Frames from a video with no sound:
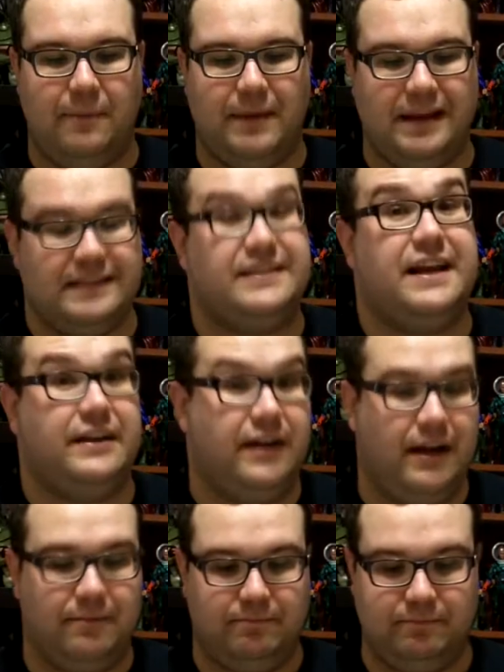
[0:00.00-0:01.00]
he can stand
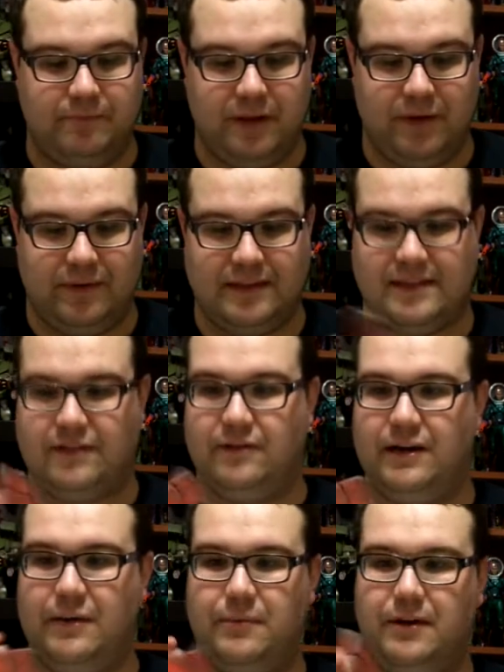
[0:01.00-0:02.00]
up, you know, with this thing
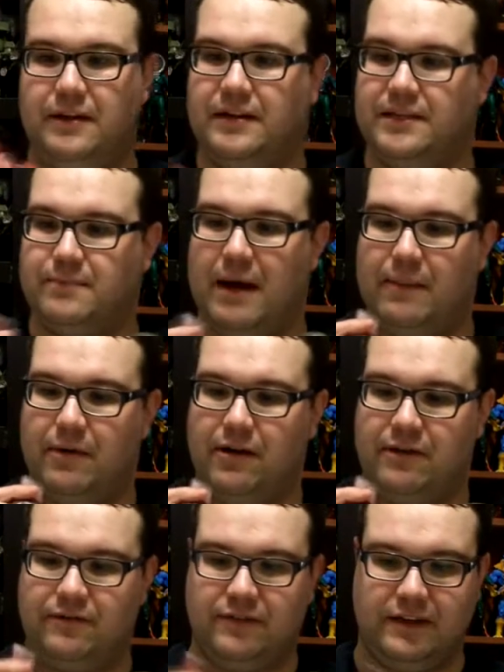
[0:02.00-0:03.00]
on here. But it does pop
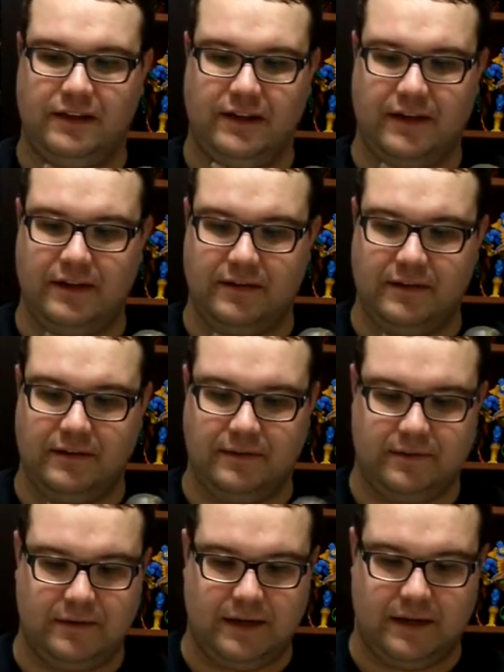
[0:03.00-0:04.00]
off like that.
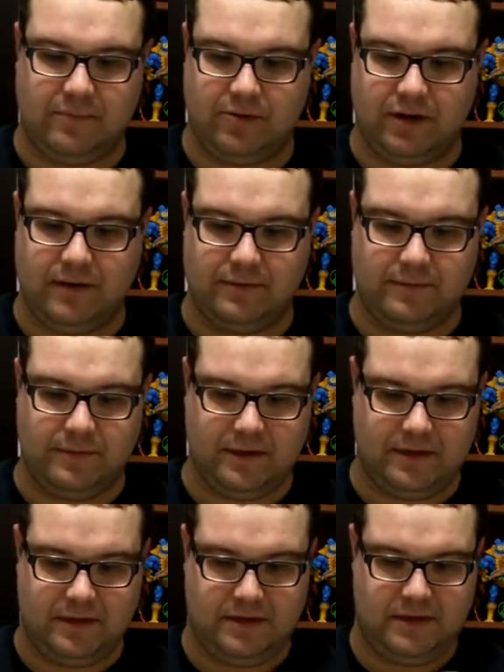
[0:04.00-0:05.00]
Not a problem.
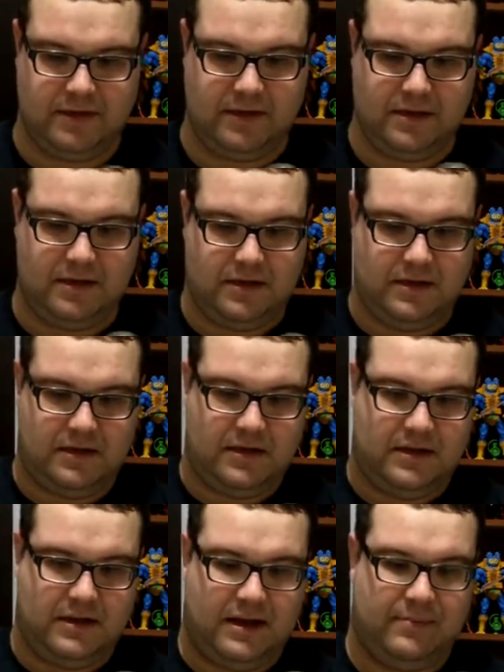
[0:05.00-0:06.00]

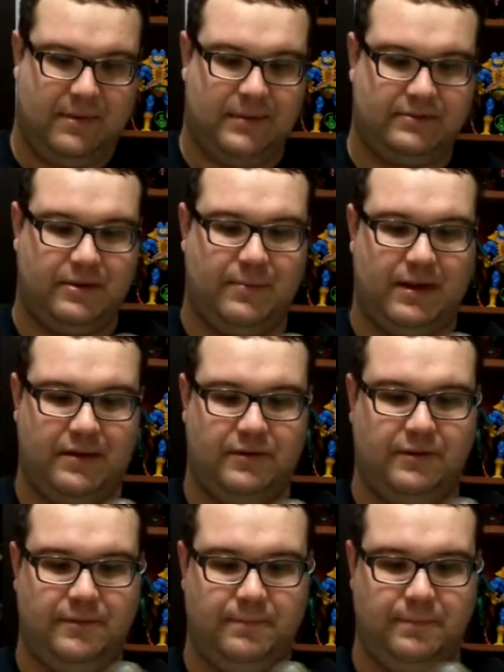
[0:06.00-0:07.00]
It pops right back
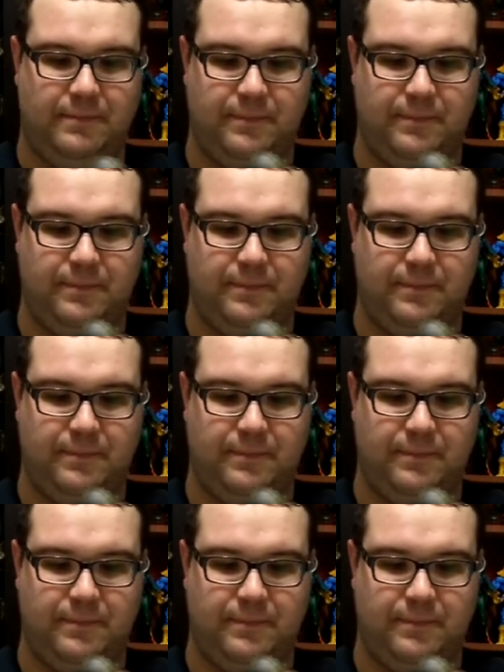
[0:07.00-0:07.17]
on.